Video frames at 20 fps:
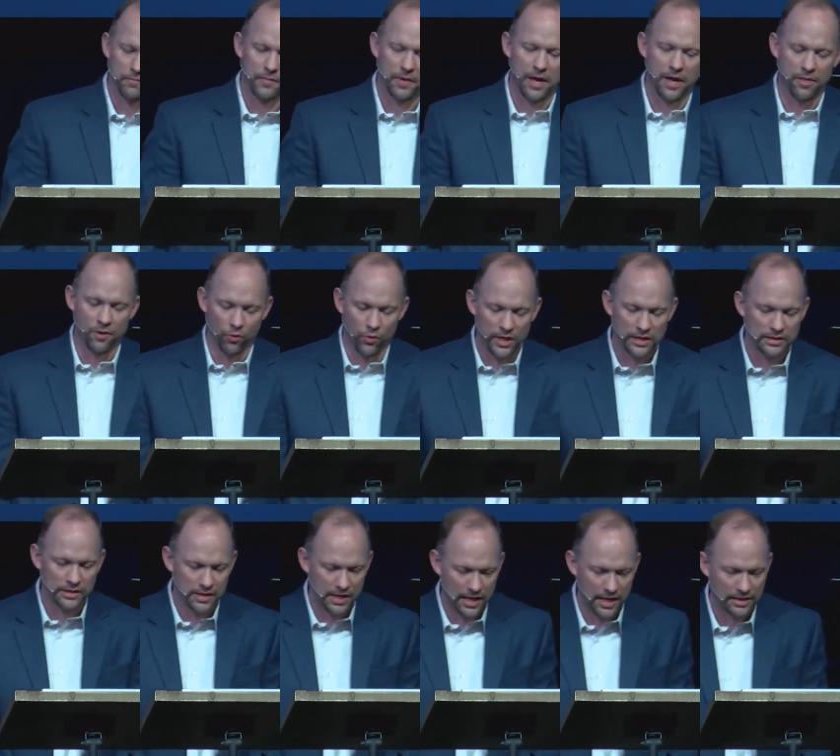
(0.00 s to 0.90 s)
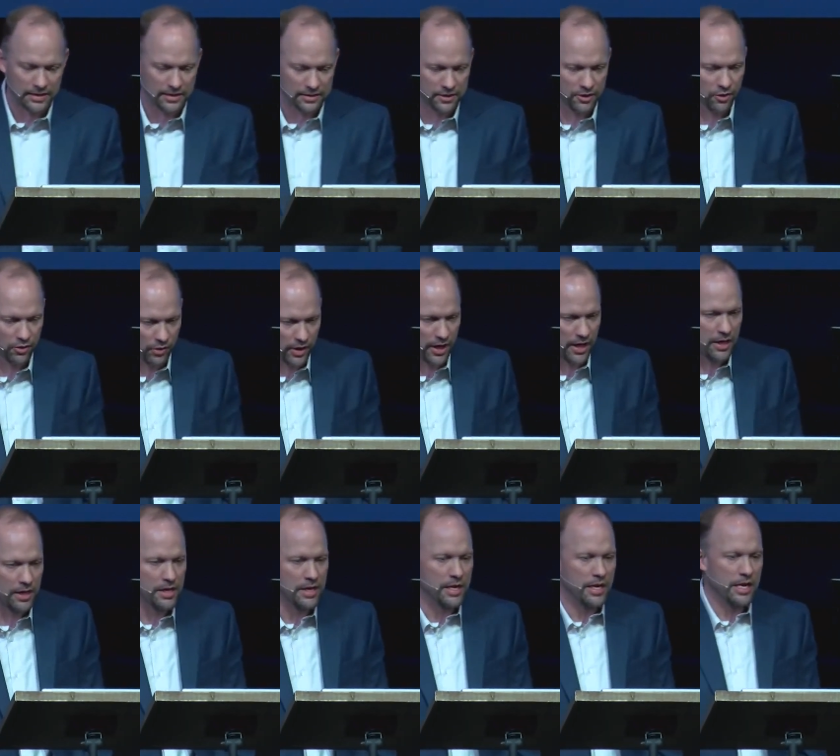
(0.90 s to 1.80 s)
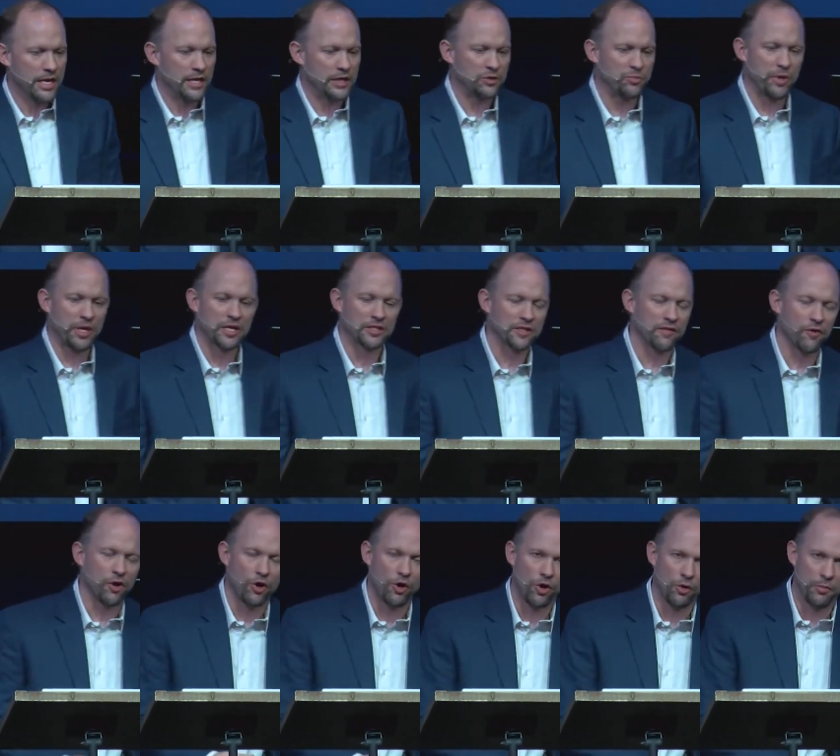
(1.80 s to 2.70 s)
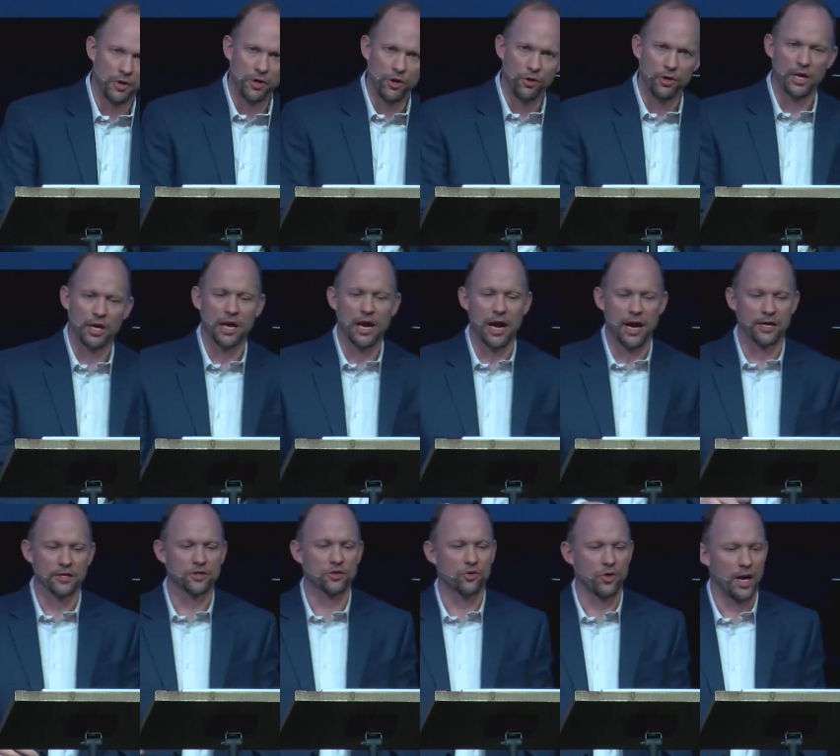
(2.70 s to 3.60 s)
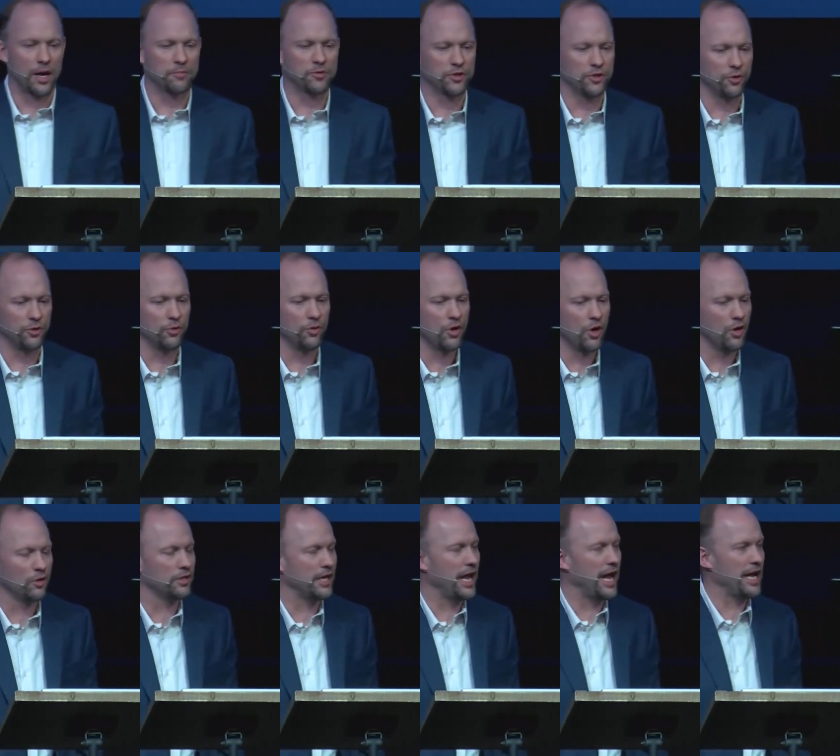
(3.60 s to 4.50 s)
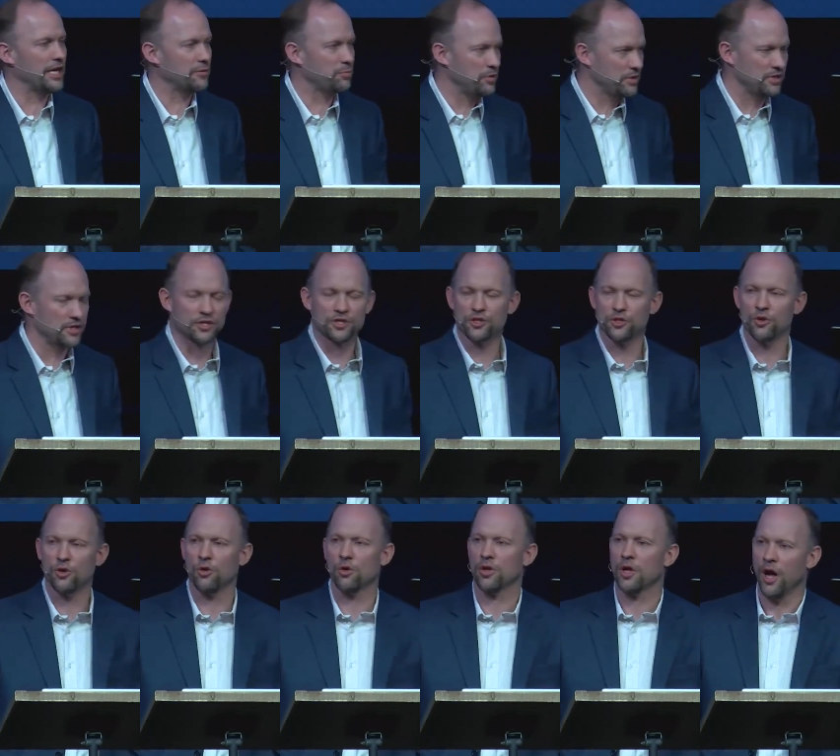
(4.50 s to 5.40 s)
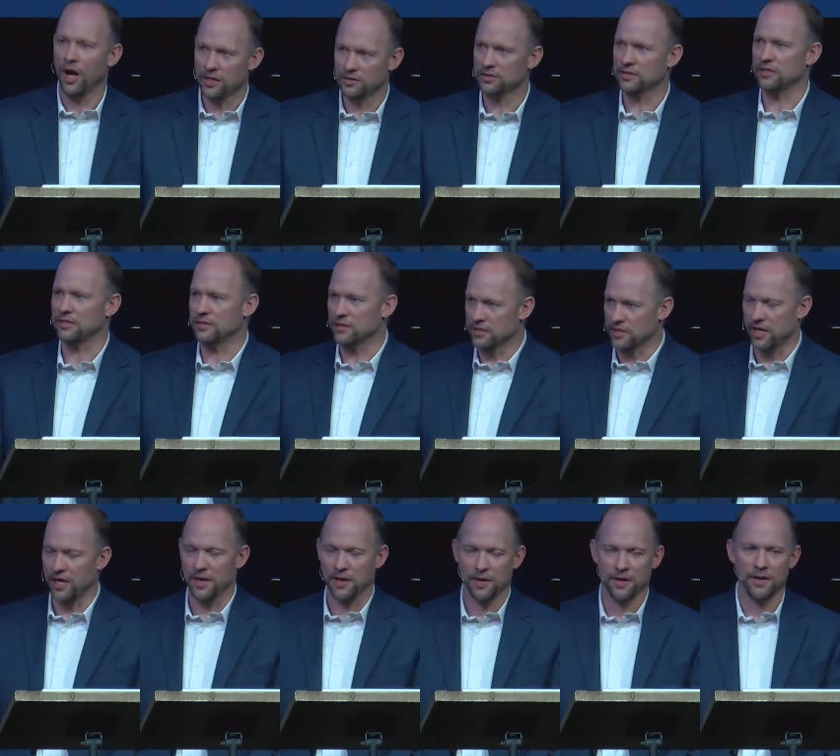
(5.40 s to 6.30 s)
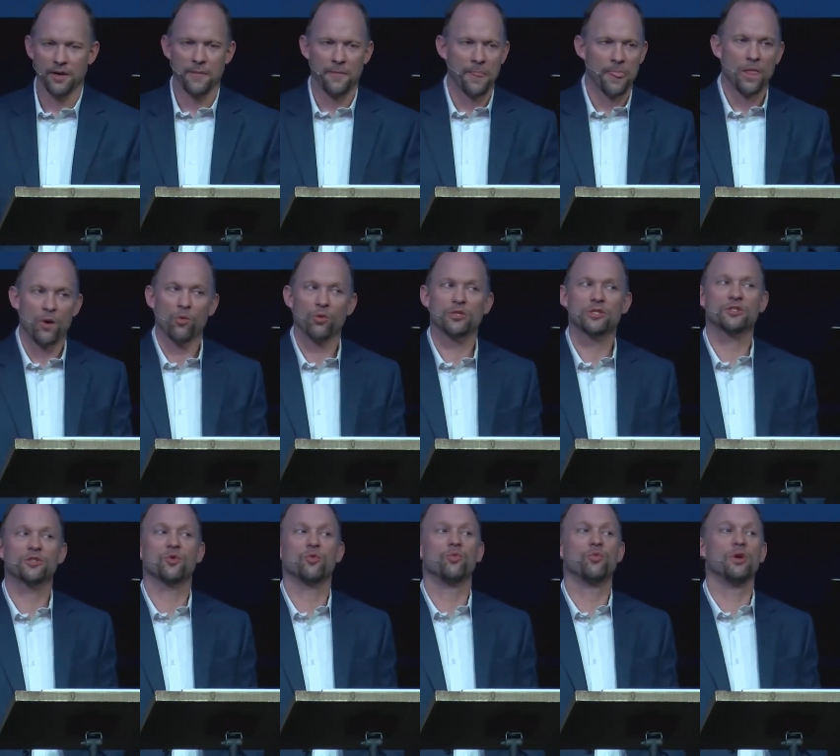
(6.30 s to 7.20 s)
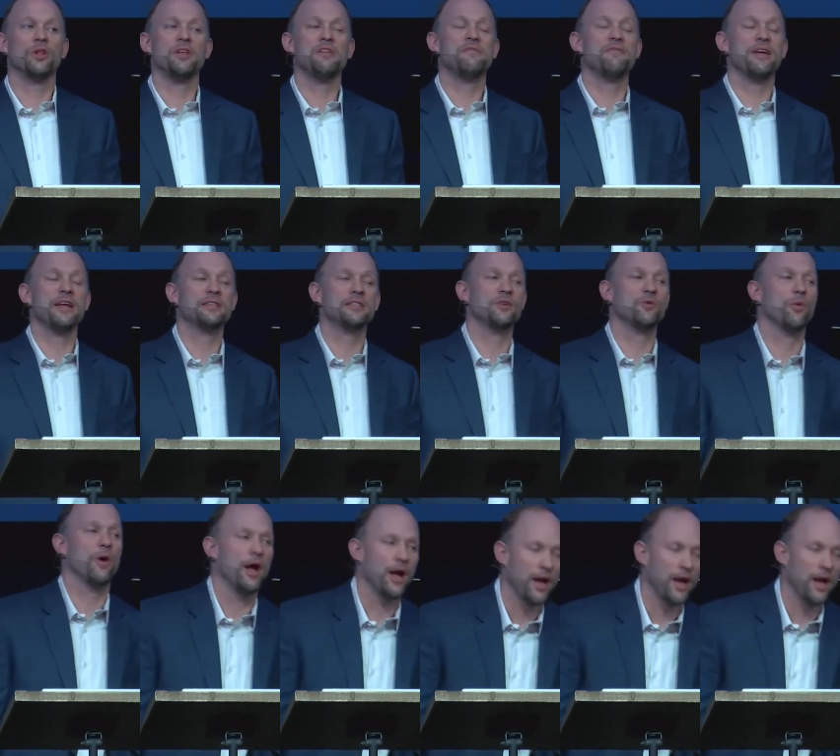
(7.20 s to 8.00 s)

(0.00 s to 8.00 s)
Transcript: And the reason that I disagree is because of a hermeneutic I ascribe to called expositional constancy, which is a really fancy way